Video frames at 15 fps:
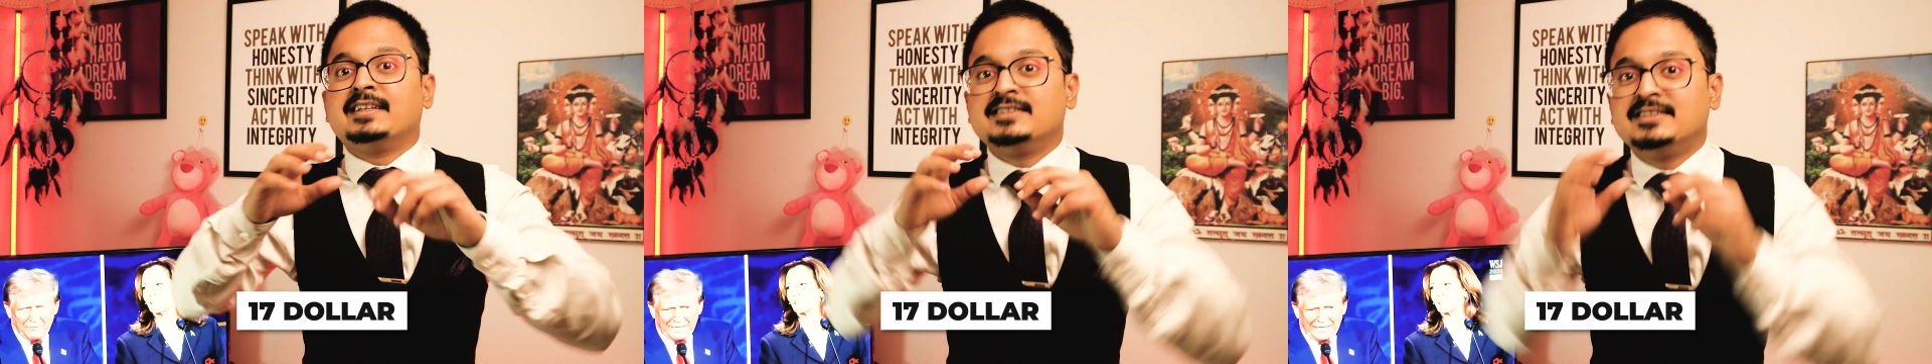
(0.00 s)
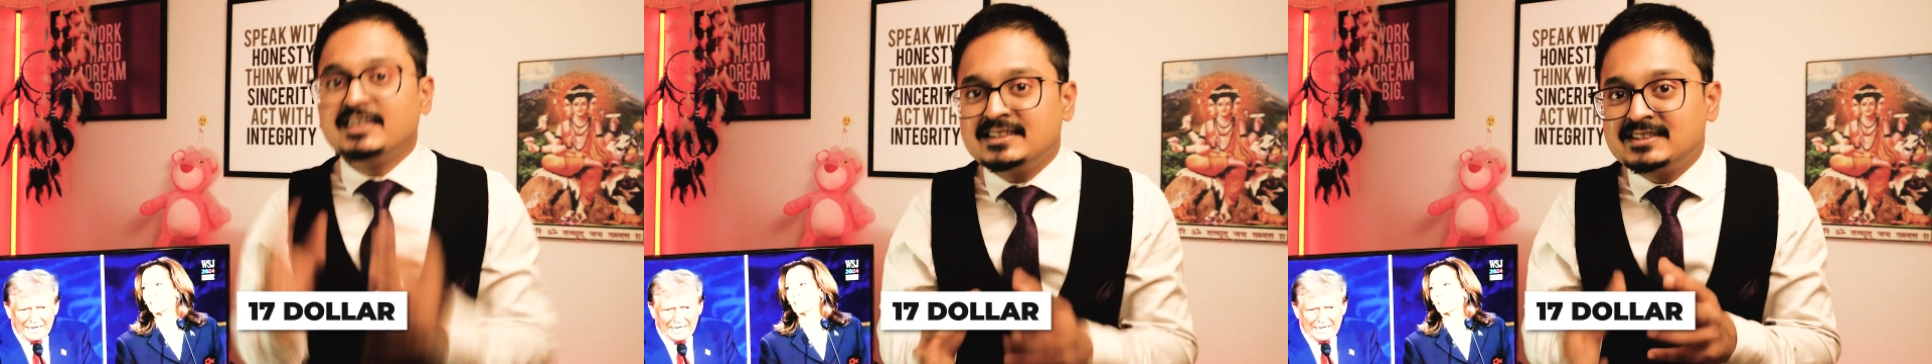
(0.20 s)

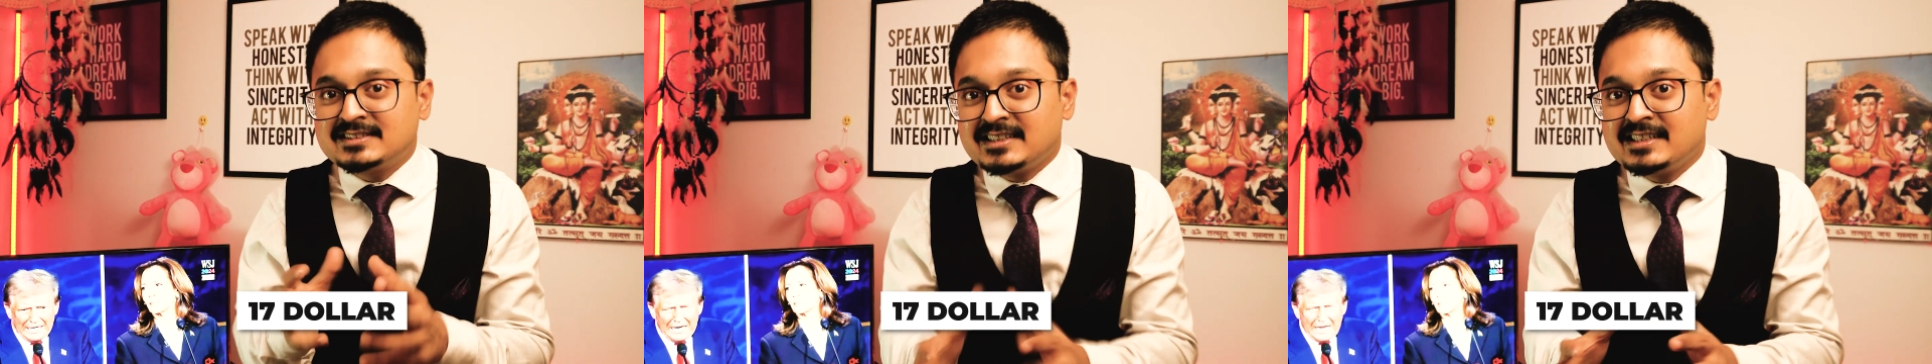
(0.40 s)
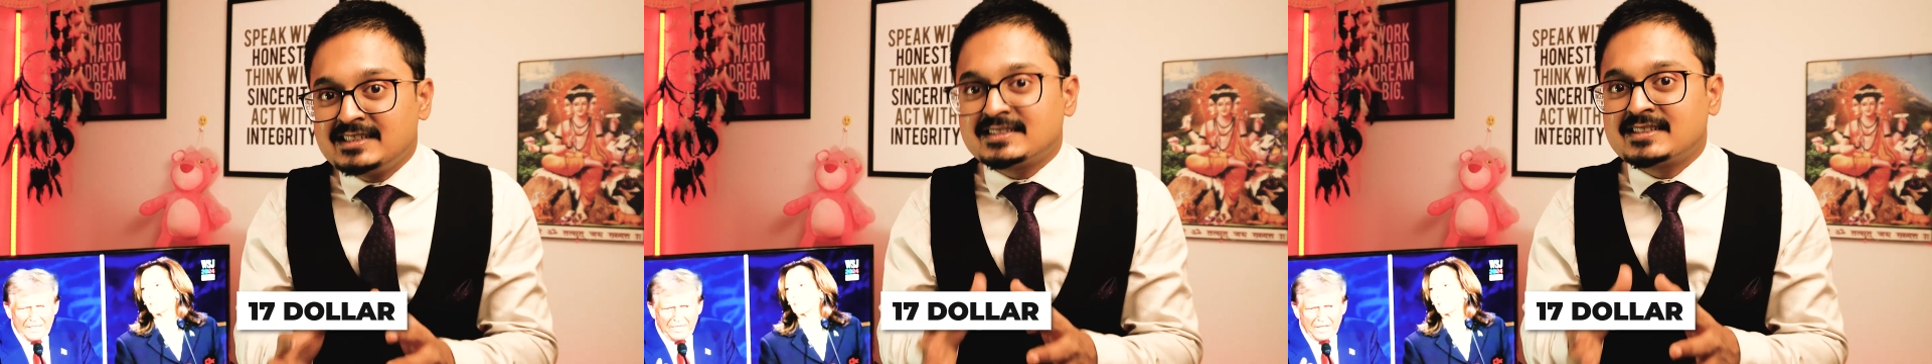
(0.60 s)

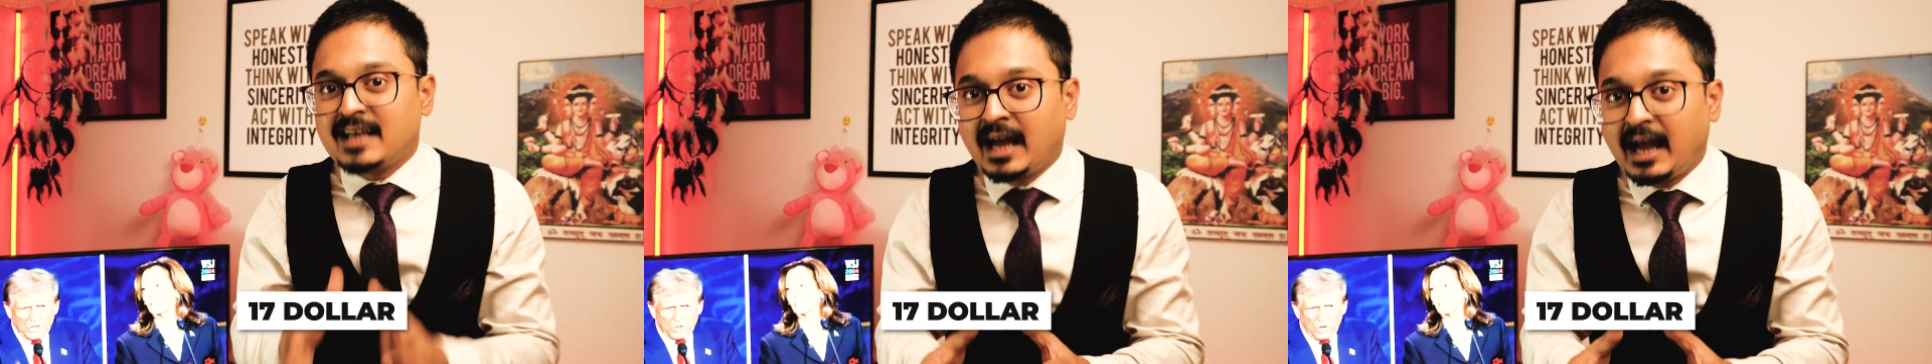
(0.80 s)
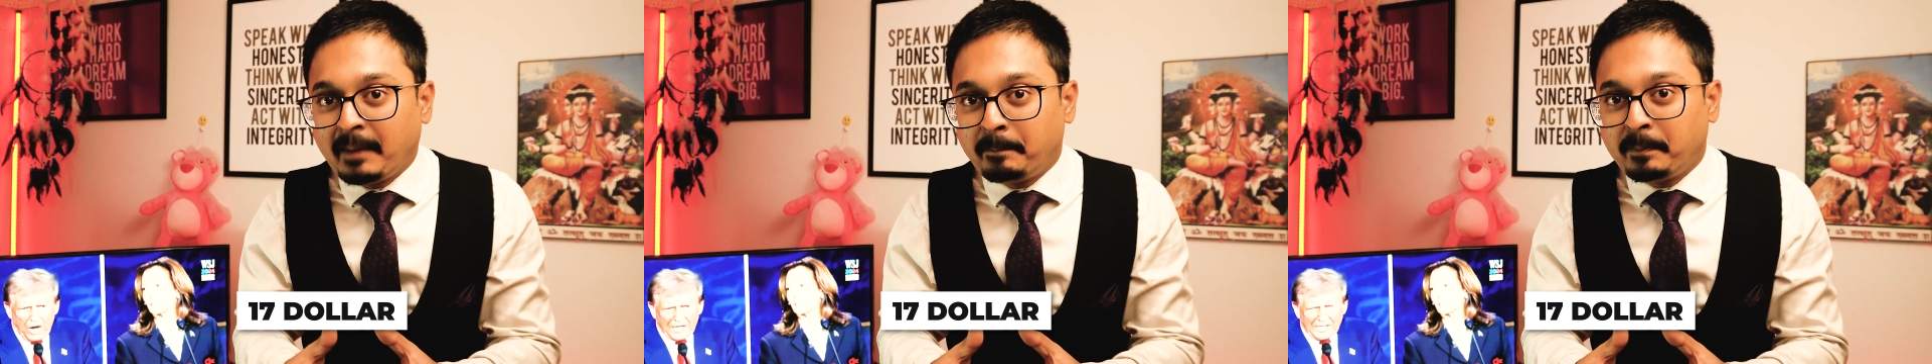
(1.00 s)
This is
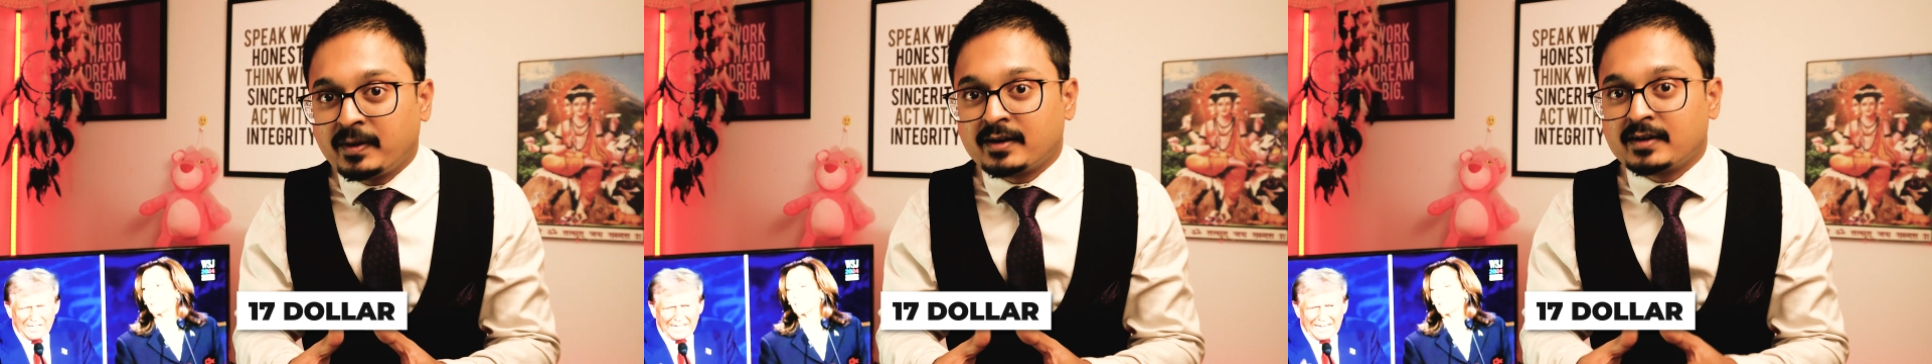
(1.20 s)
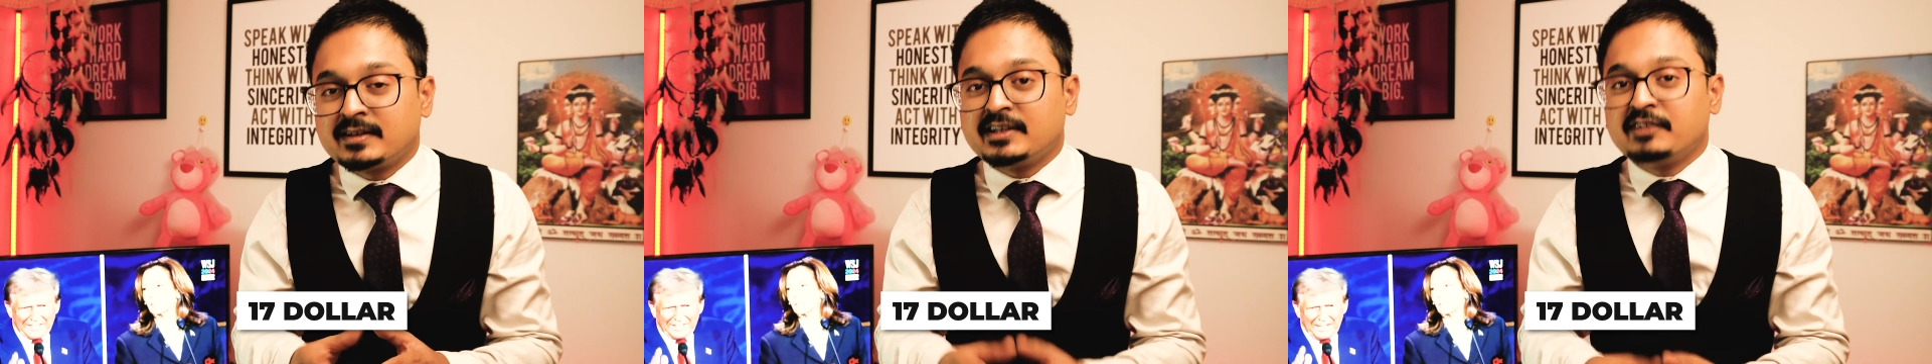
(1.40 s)
happen